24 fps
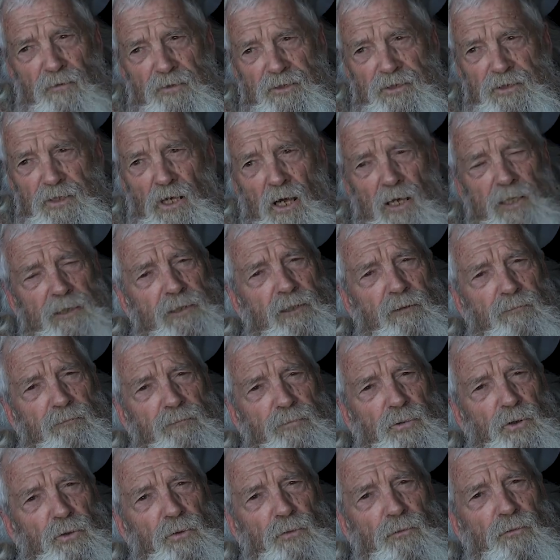the site
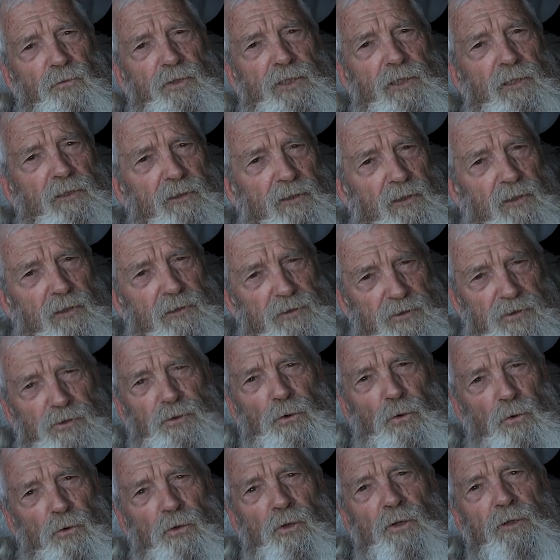and build the
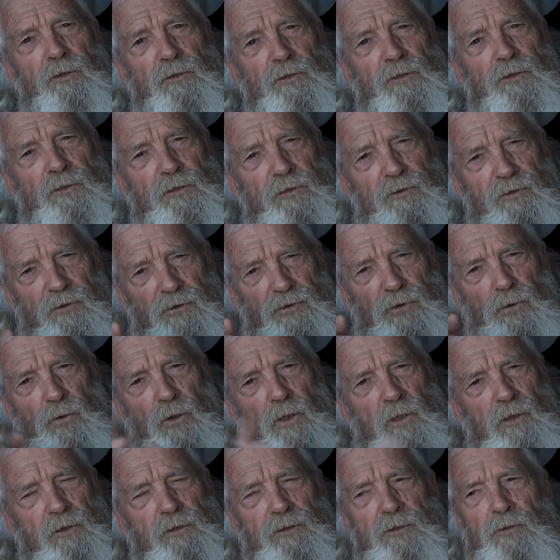saunas and the
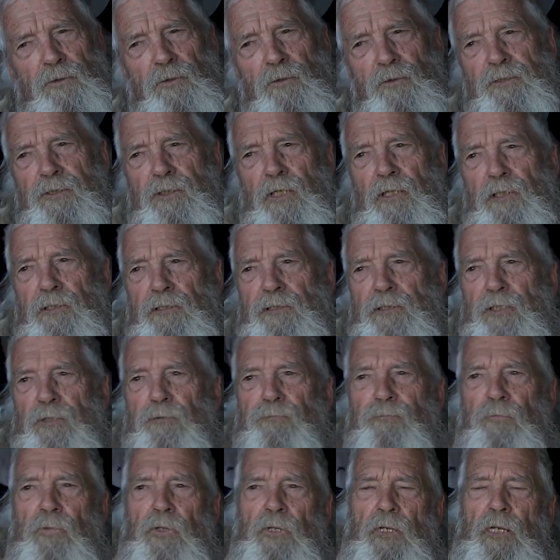toilets and all this kind of stuff,